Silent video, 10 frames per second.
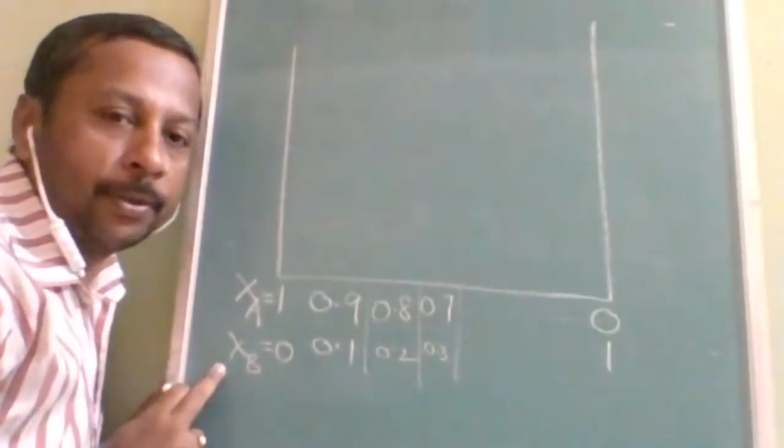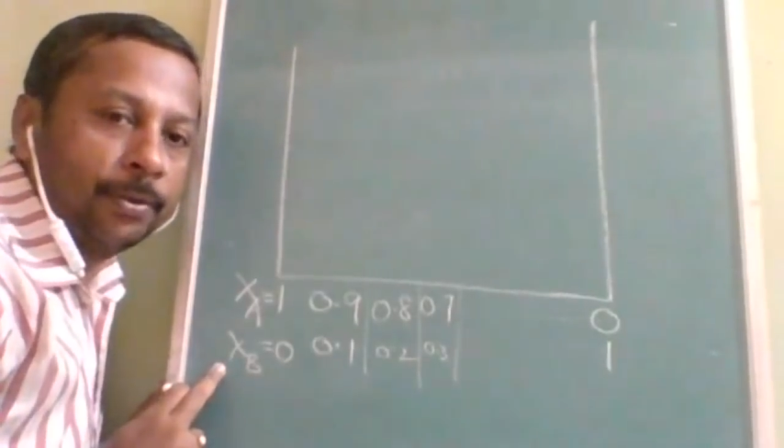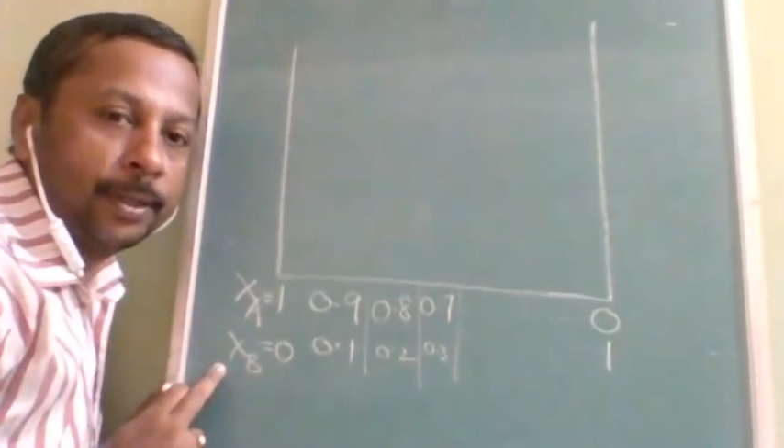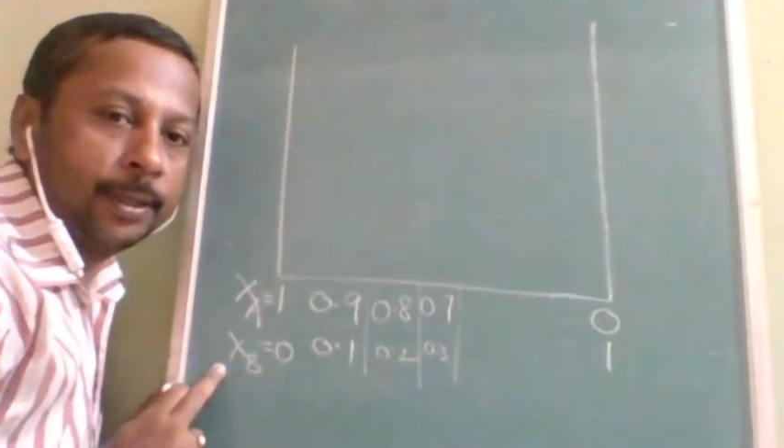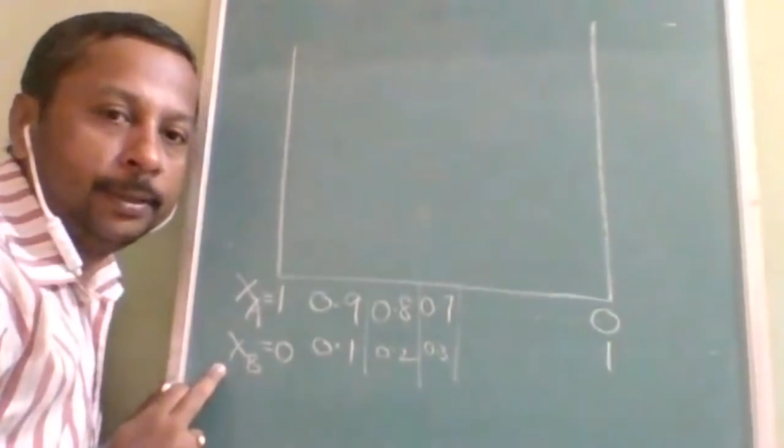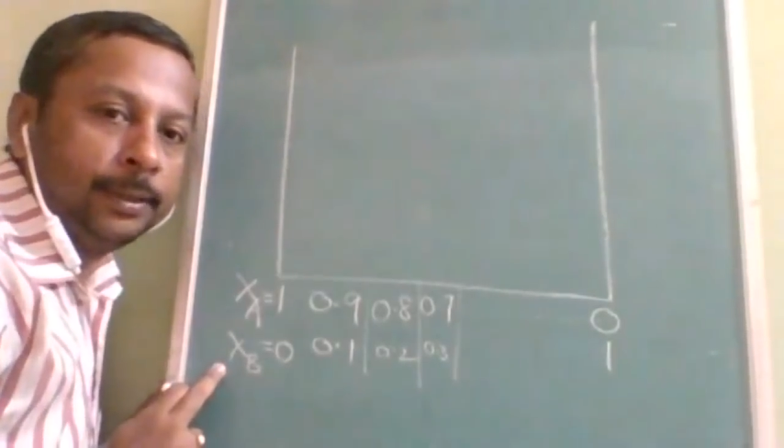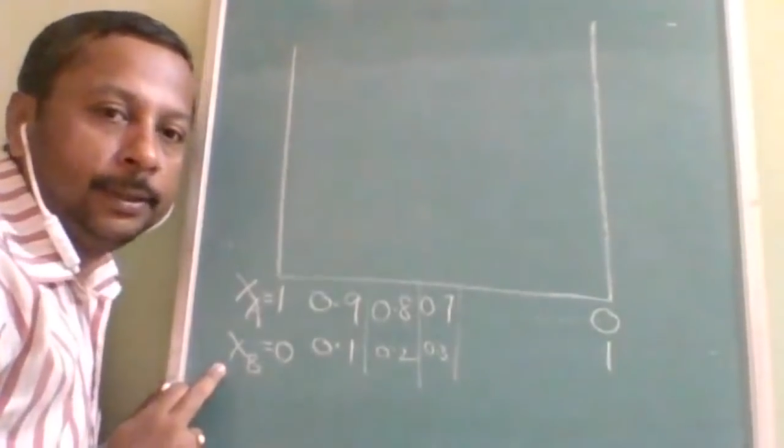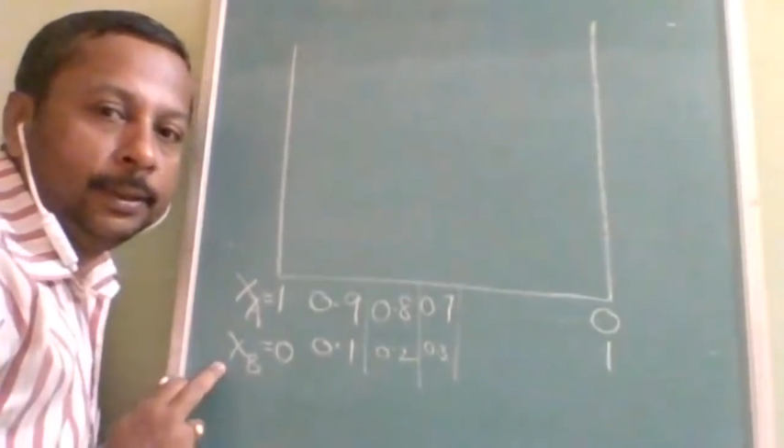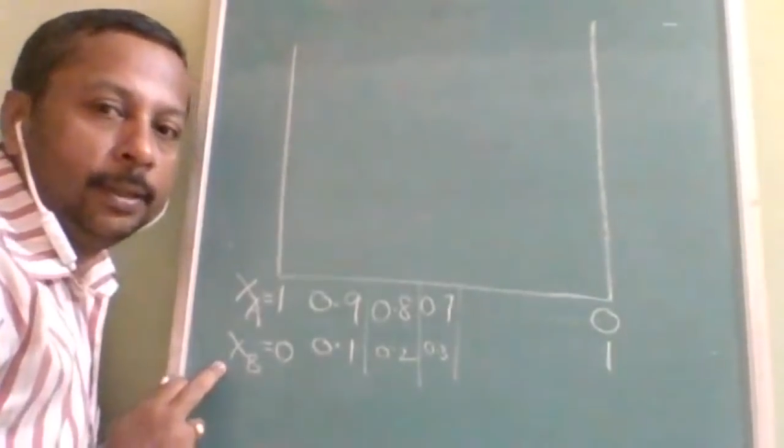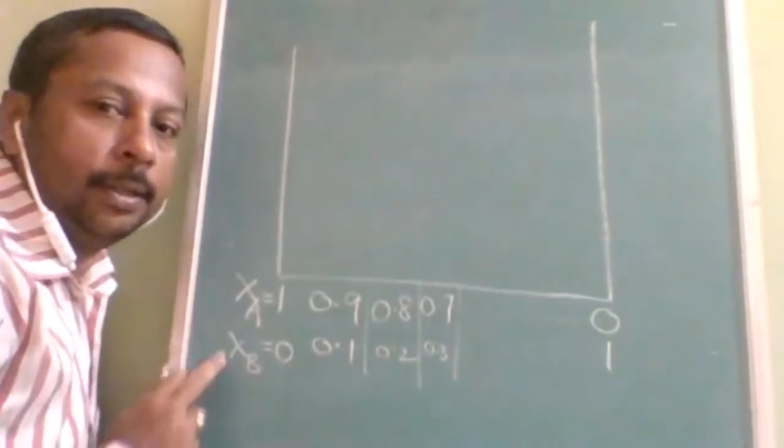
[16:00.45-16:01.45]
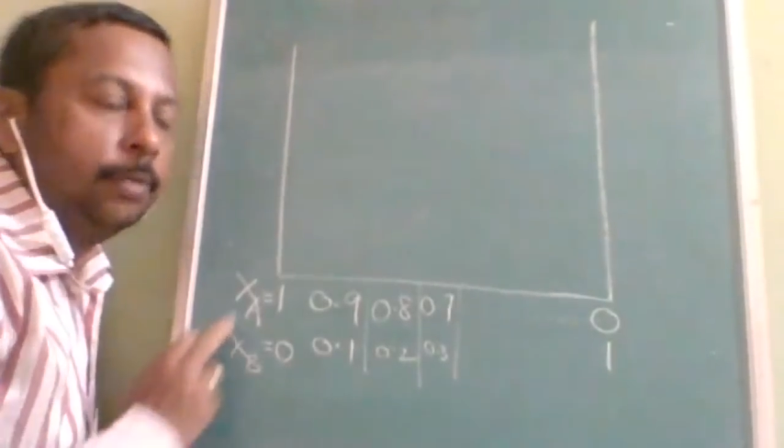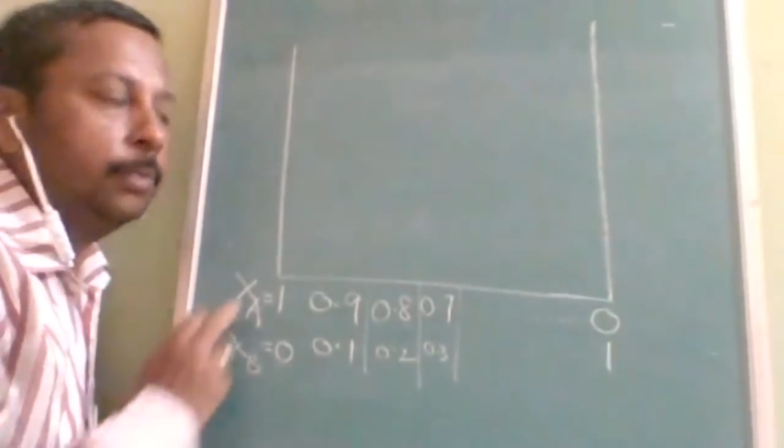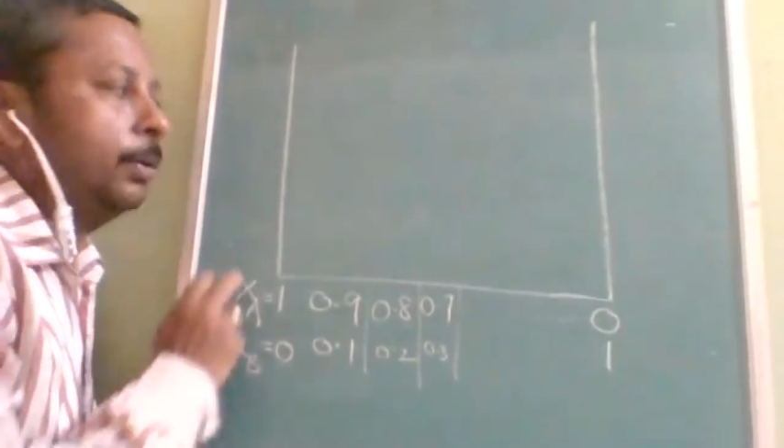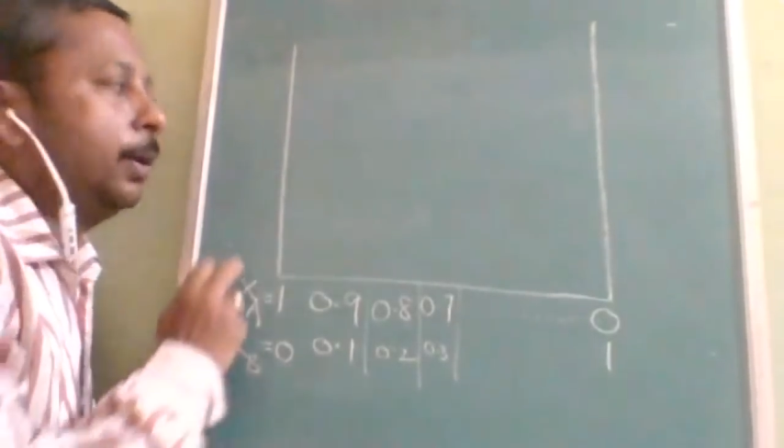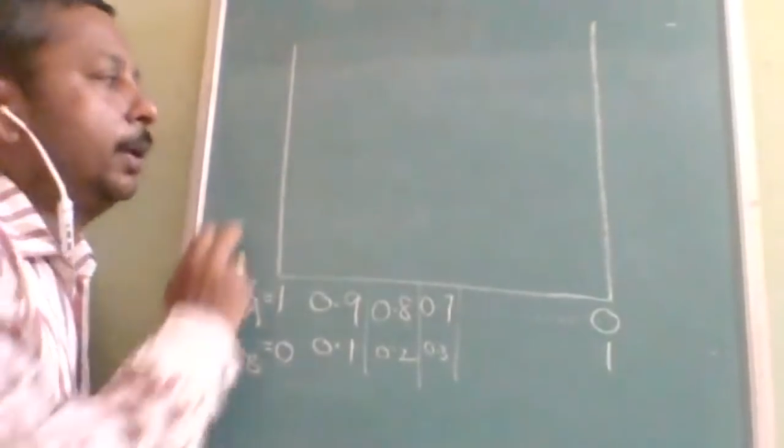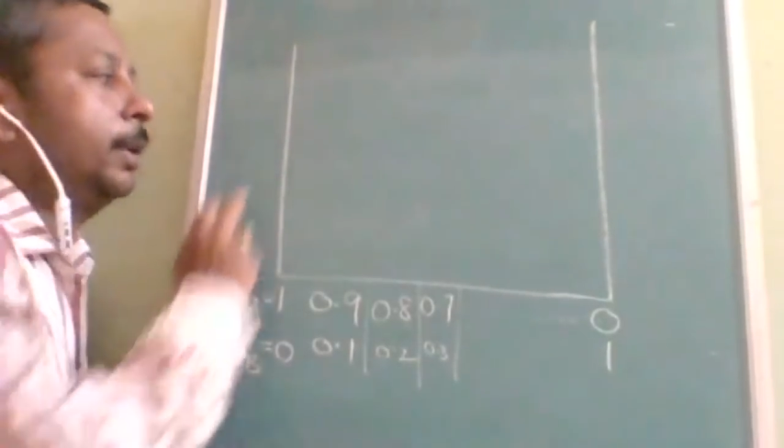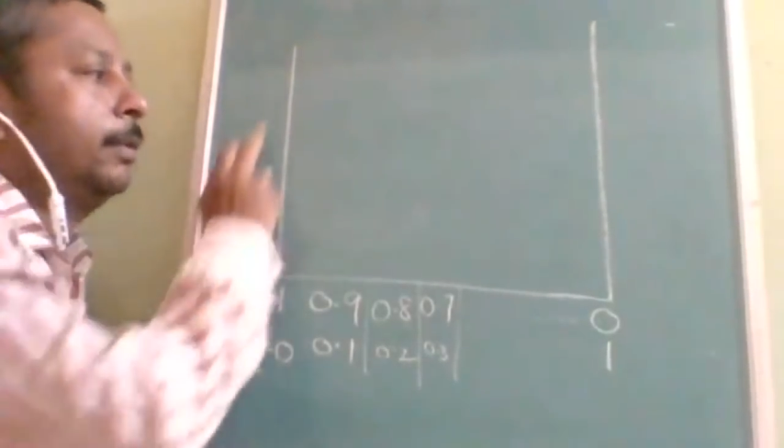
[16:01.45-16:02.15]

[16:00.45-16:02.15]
Okay, now on